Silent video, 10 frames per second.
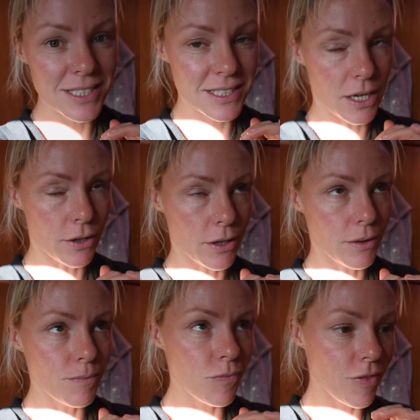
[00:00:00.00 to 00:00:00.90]
to tell
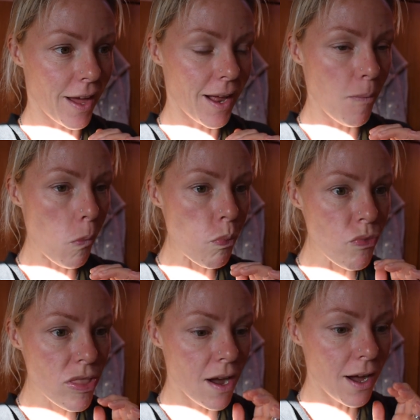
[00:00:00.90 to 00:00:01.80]
you that
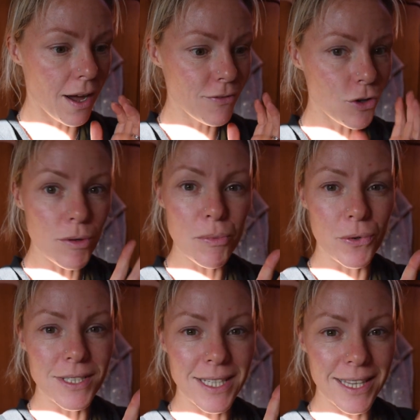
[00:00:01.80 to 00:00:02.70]
I've got the
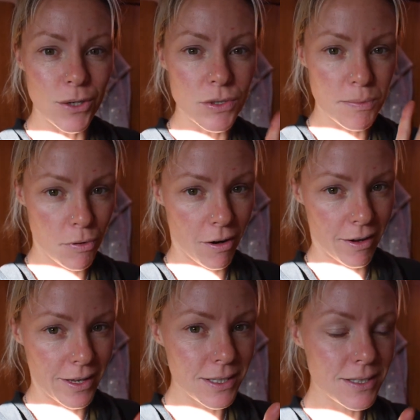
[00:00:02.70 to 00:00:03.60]
boys a little
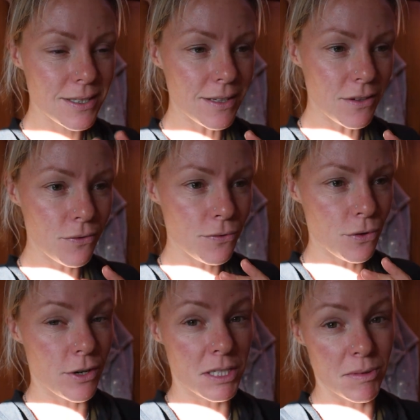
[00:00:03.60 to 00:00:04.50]
surprise for
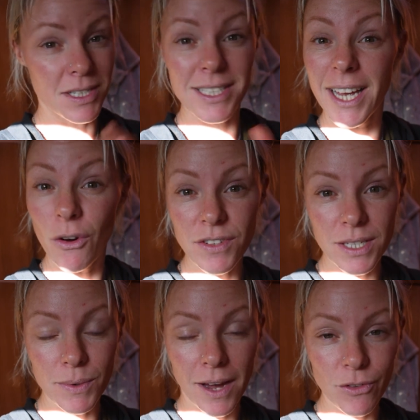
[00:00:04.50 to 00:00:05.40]
Christmas because they're
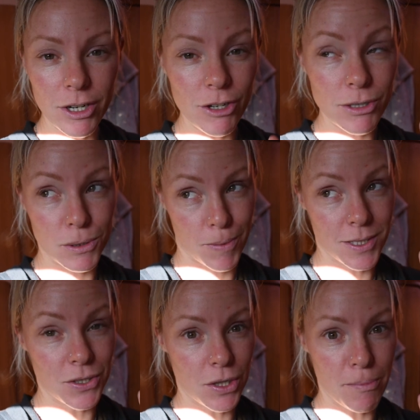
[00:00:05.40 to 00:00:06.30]
obviously we haven't got any Christmas
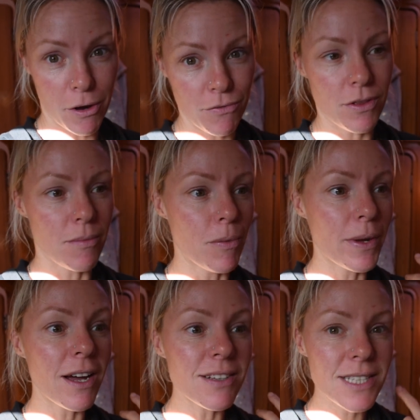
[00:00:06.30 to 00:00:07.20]
presents on the boat for them and
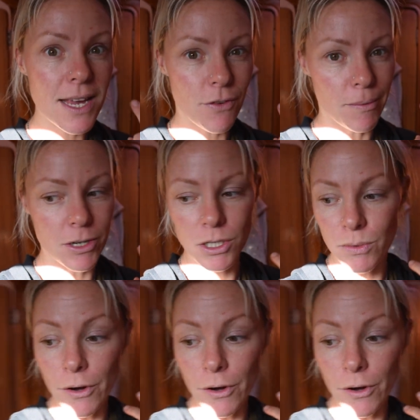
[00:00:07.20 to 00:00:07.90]
we can't take very much because we're